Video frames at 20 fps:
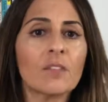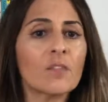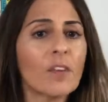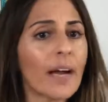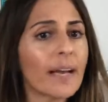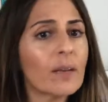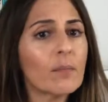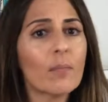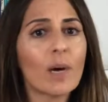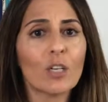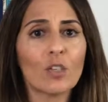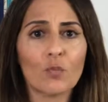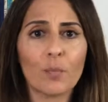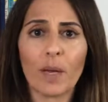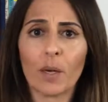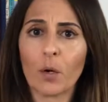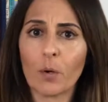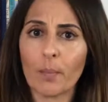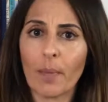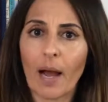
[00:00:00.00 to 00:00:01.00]
find much
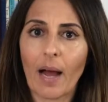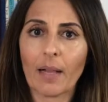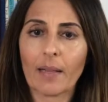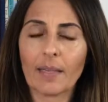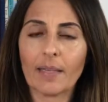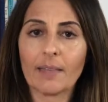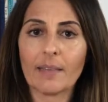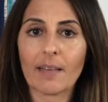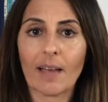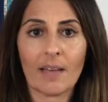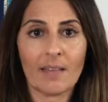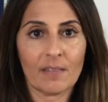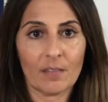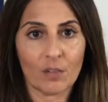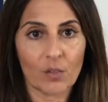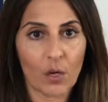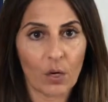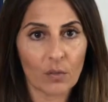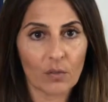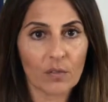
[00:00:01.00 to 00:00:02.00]
better balance as
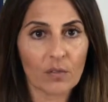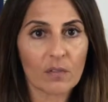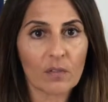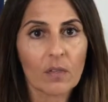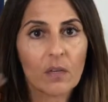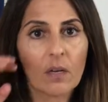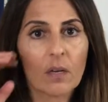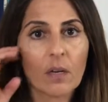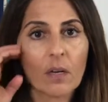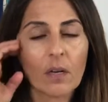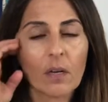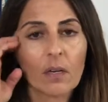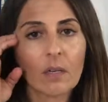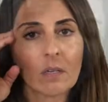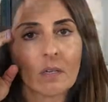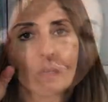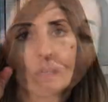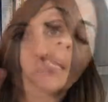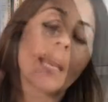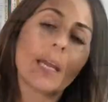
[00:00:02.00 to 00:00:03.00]
adults.
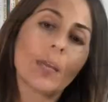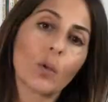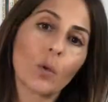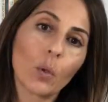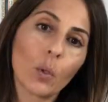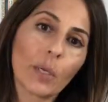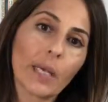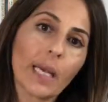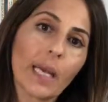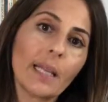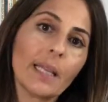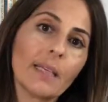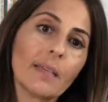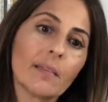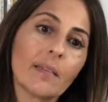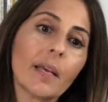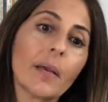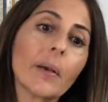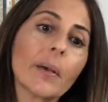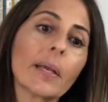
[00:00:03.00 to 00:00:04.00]
Again, you're looking at these
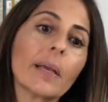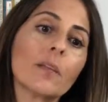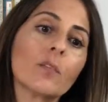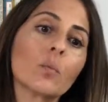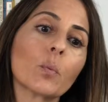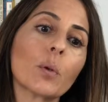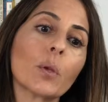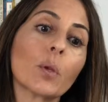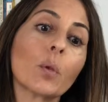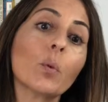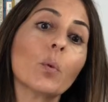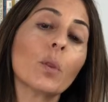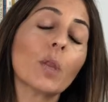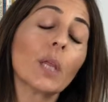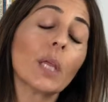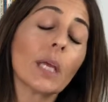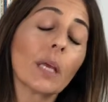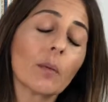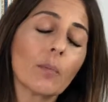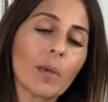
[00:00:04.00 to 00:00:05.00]
areas where you
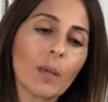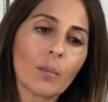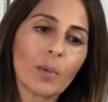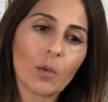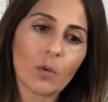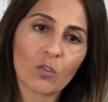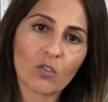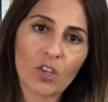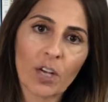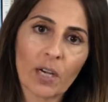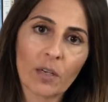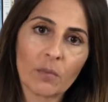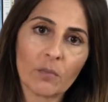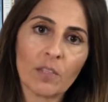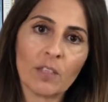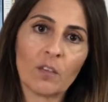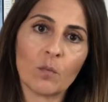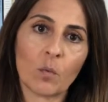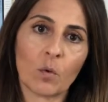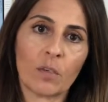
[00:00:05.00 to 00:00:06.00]
think maybe your child
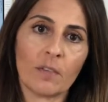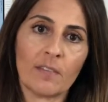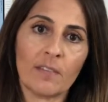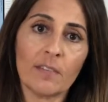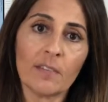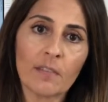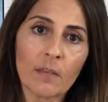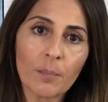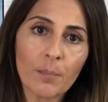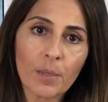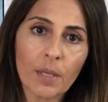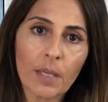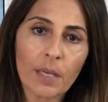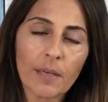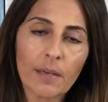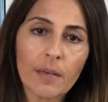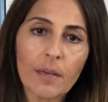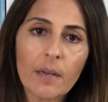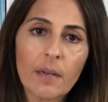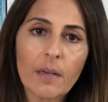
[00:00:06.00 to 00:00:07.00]
needs more
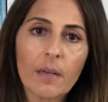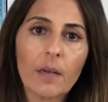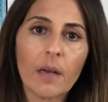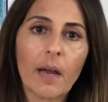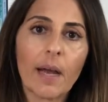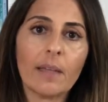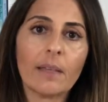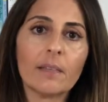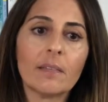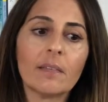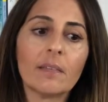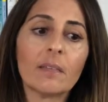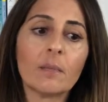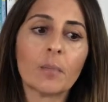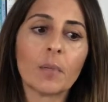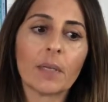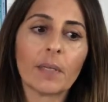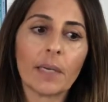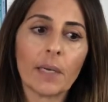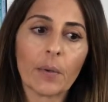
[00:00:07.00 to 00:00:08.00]
discipline and a
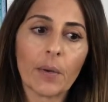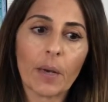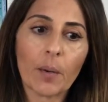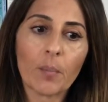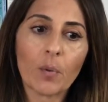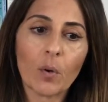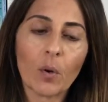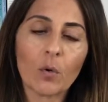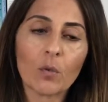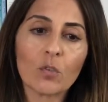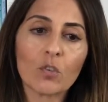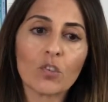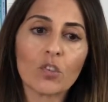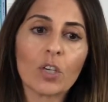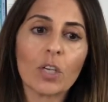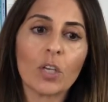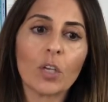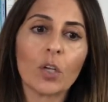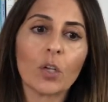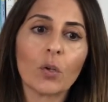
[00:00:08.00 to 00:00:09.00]
disciplinary approach.
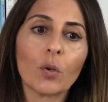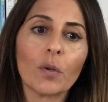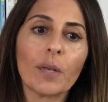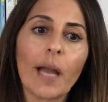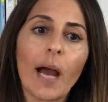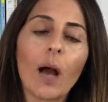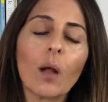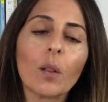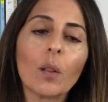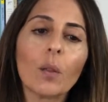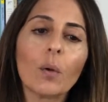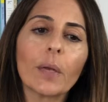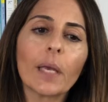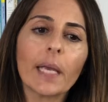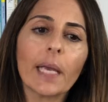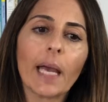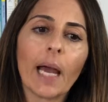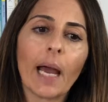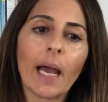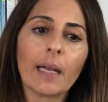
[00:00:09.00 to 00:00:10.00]
You're now
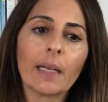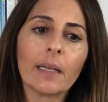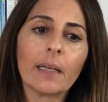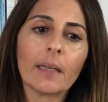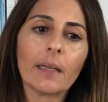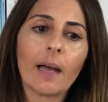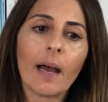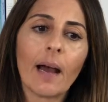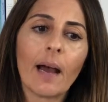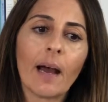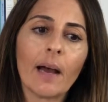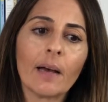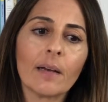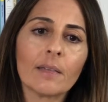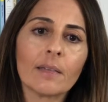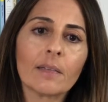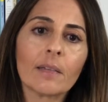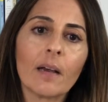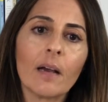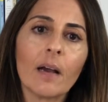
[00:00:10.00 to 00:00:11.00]
looking at it as,